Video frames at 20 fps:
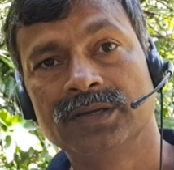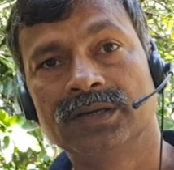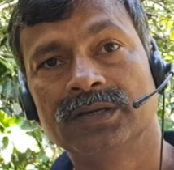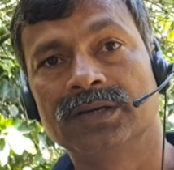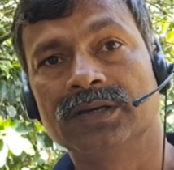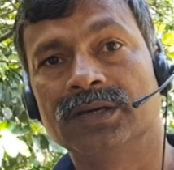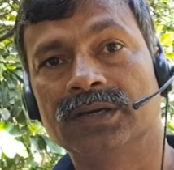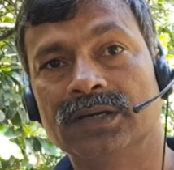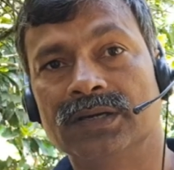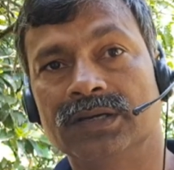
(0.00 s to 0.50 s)

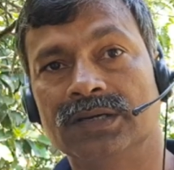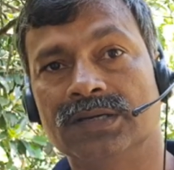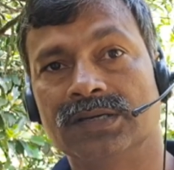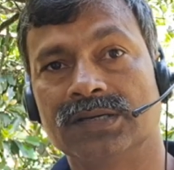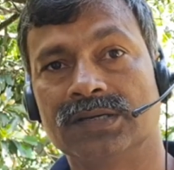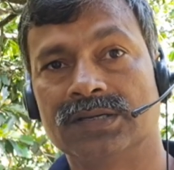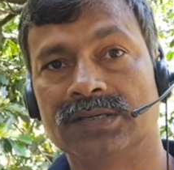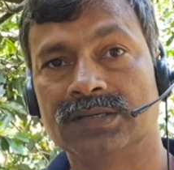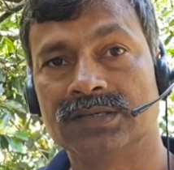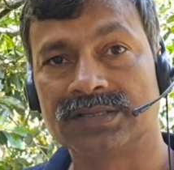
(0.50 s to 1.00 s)

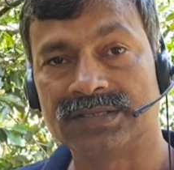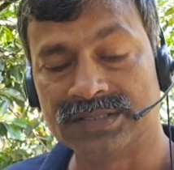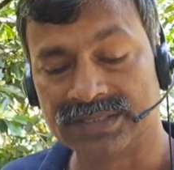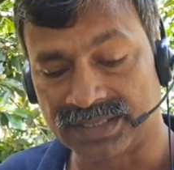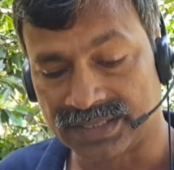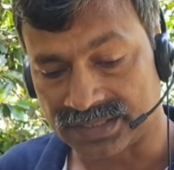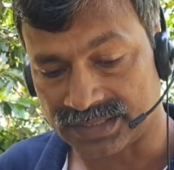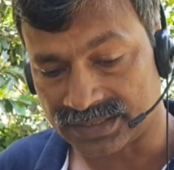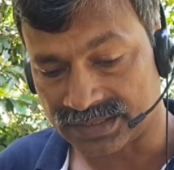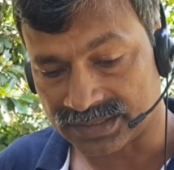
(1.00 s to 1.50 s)

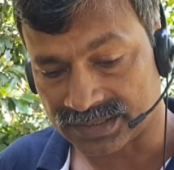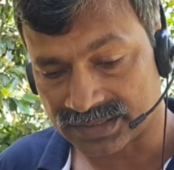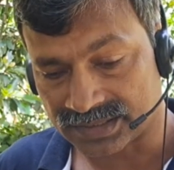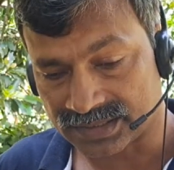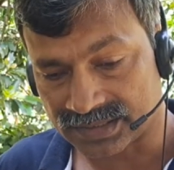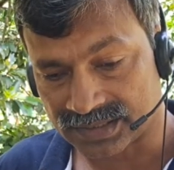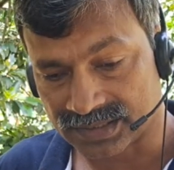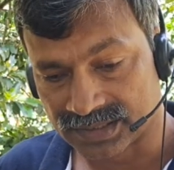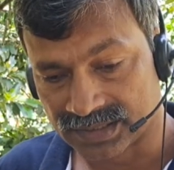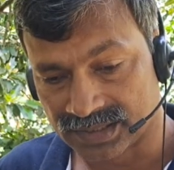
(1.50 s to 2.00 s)
the
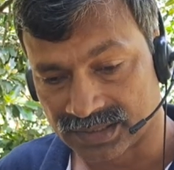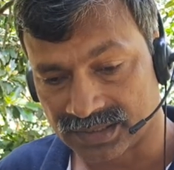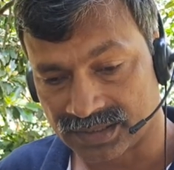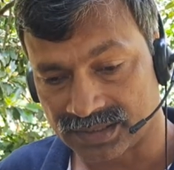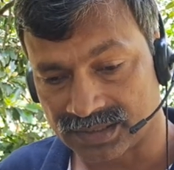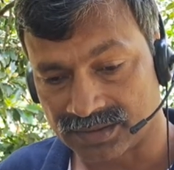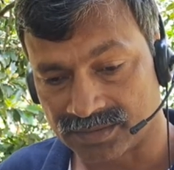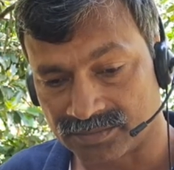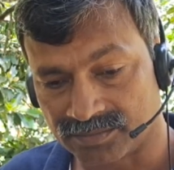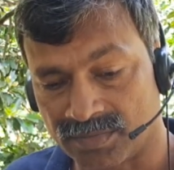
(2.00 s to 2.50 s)

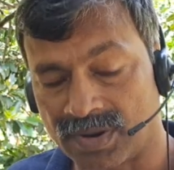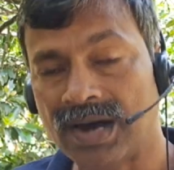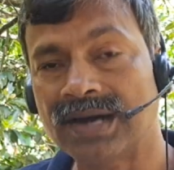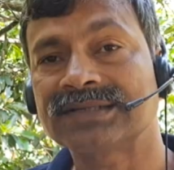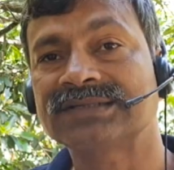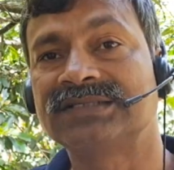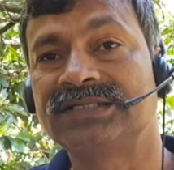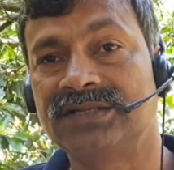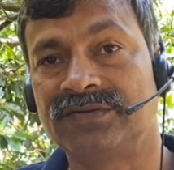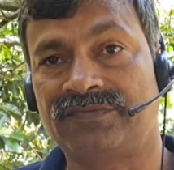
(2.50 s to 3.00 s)

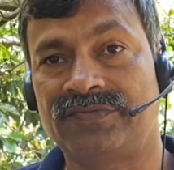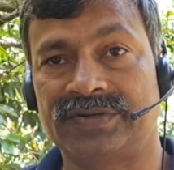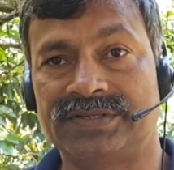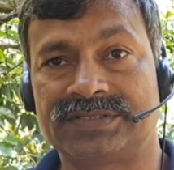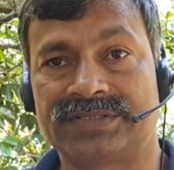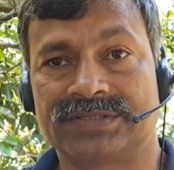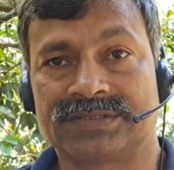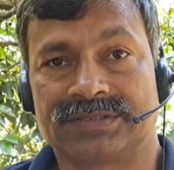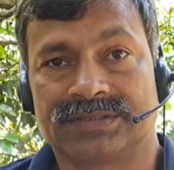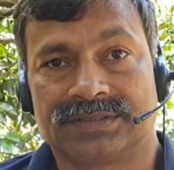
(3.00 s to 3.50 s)
mass
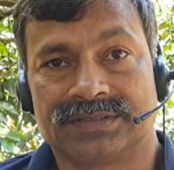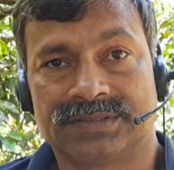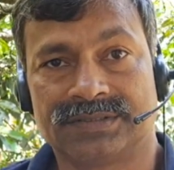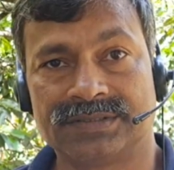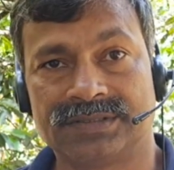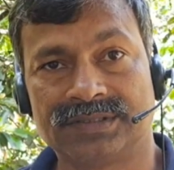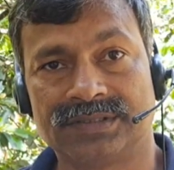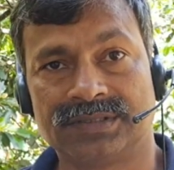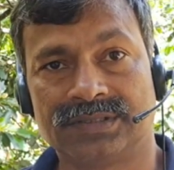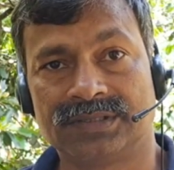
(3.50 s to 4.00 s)
defect.
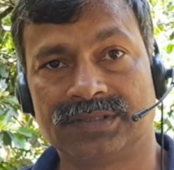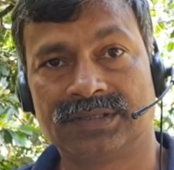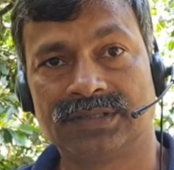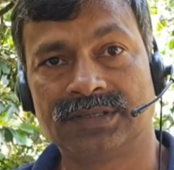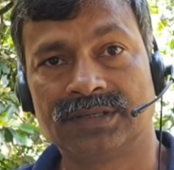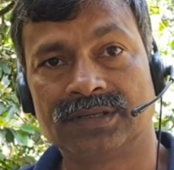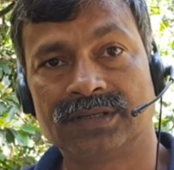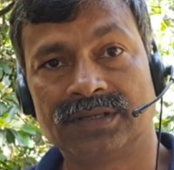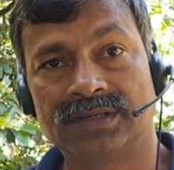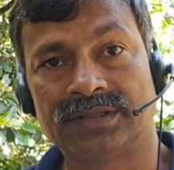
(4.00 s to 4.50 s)

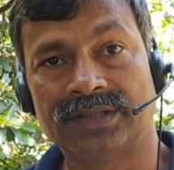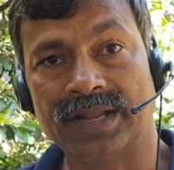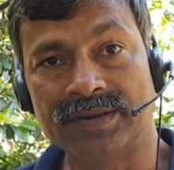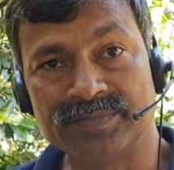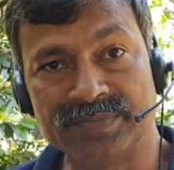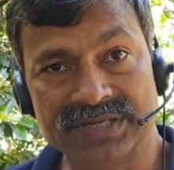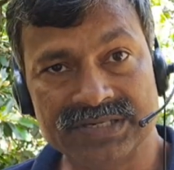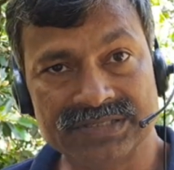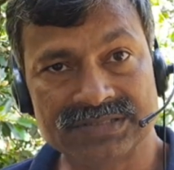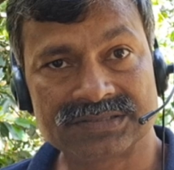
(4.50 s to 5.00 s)
That
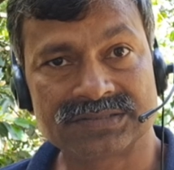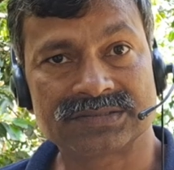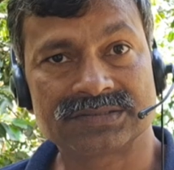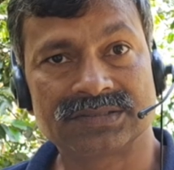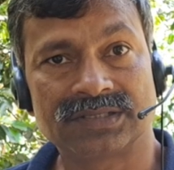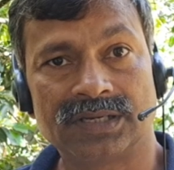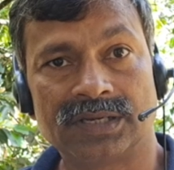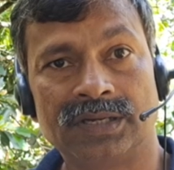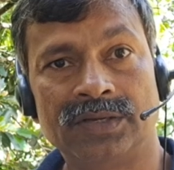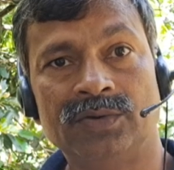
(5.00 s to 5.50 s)
means
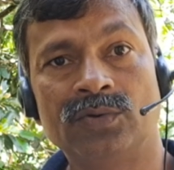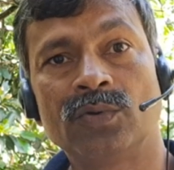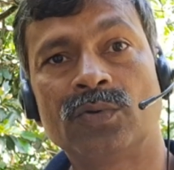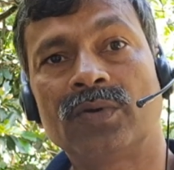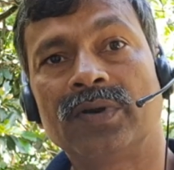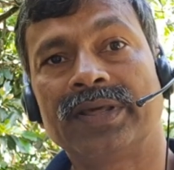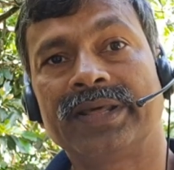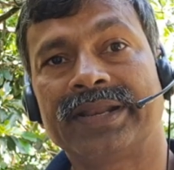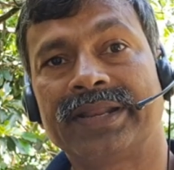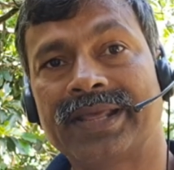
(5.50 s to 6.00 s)

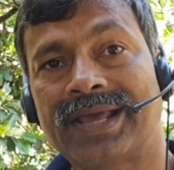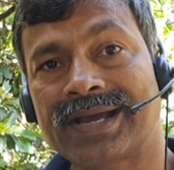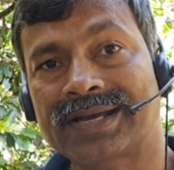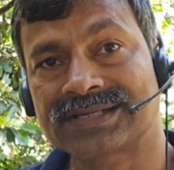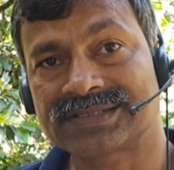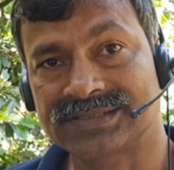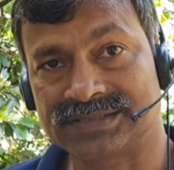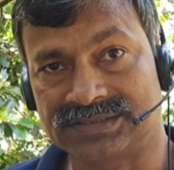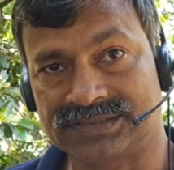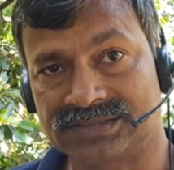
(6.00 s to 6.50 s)
nuclear
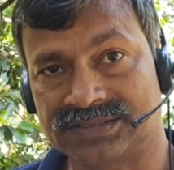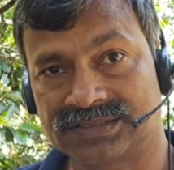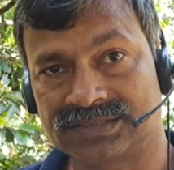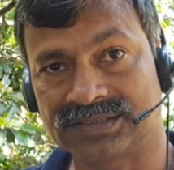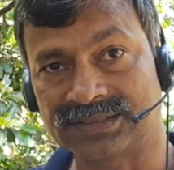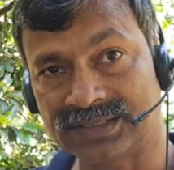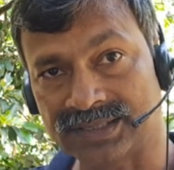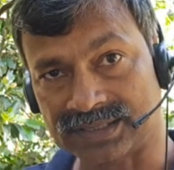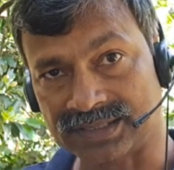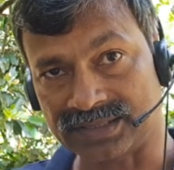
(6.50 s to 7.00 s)
reactions,
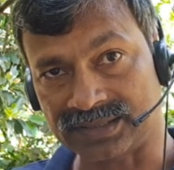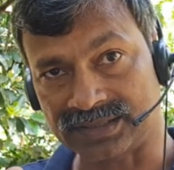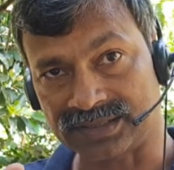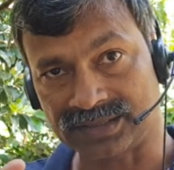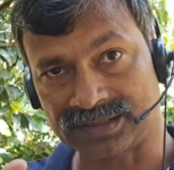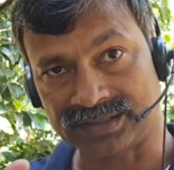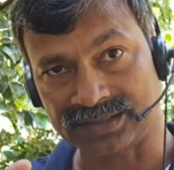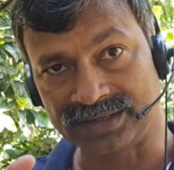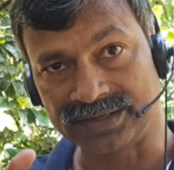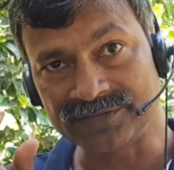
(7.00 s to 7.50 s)
the
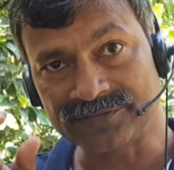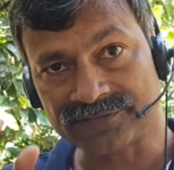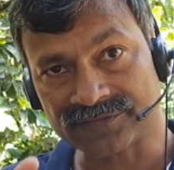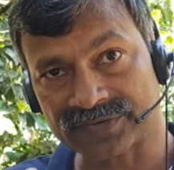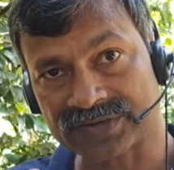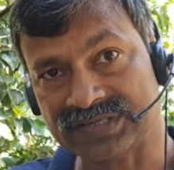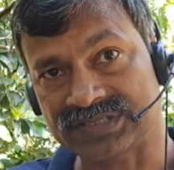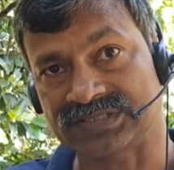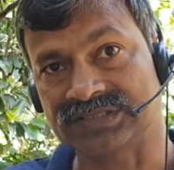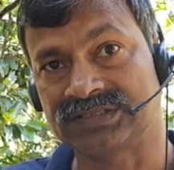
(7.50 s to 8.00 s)

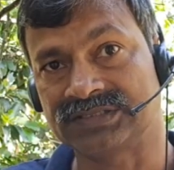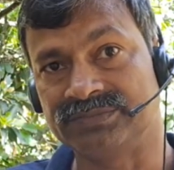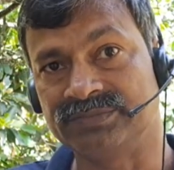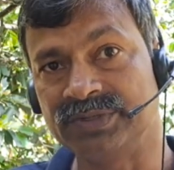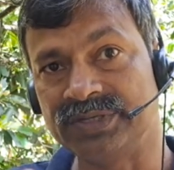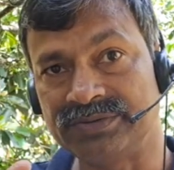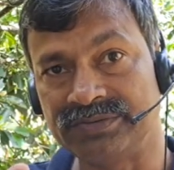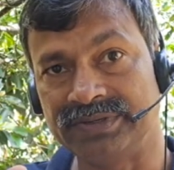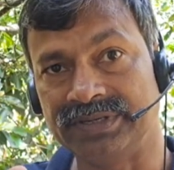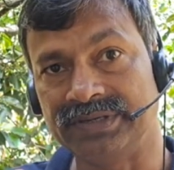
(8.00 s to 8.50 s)
difference
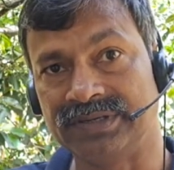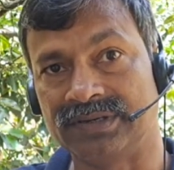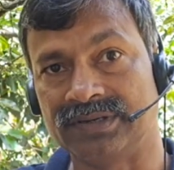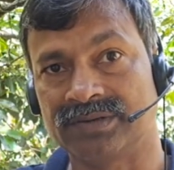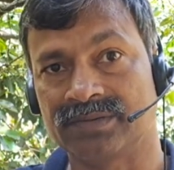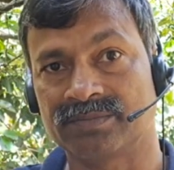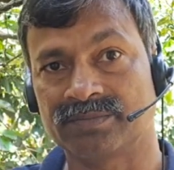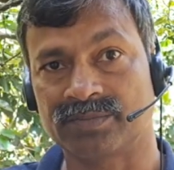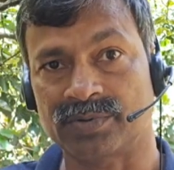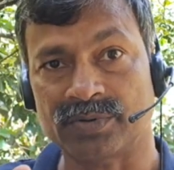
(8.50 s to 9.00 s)
between
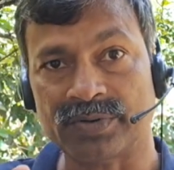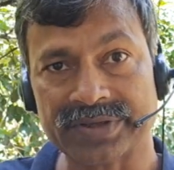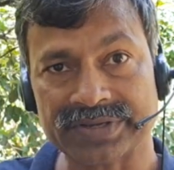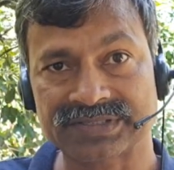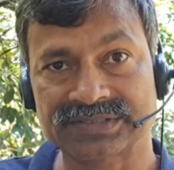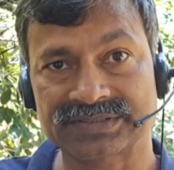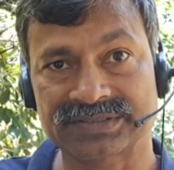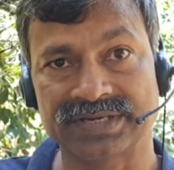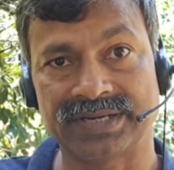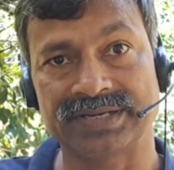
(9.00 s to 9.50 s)

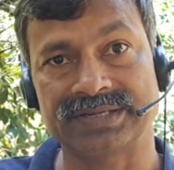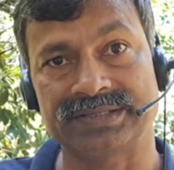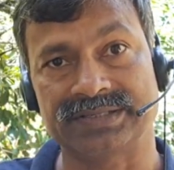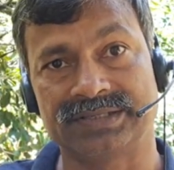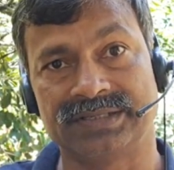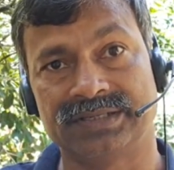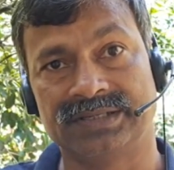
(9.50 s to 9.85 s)
products and